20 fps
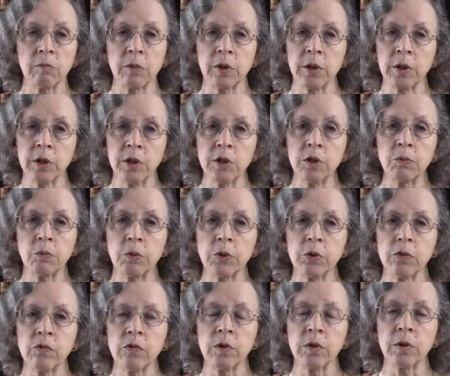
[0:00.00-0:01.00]
but it is
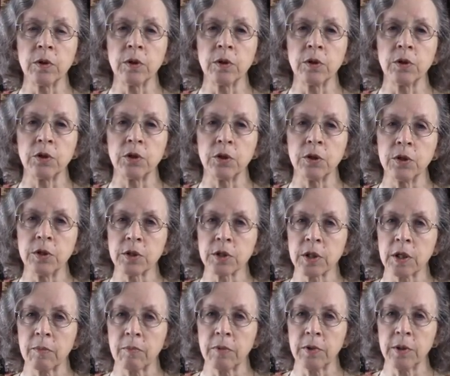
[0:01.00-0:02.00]
proof that the insurance
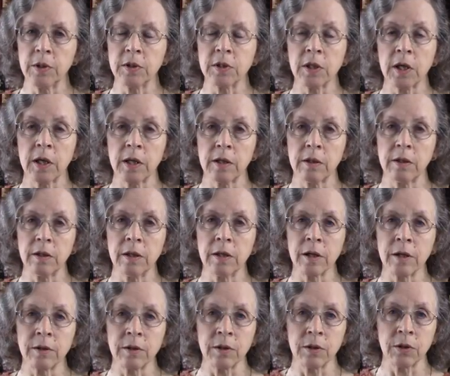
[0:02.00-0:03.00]
companies can't
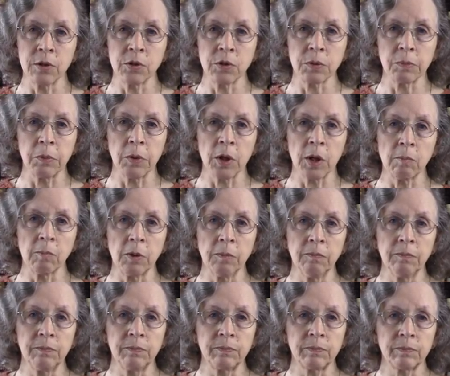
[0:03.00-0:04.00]
deny that there's a problem.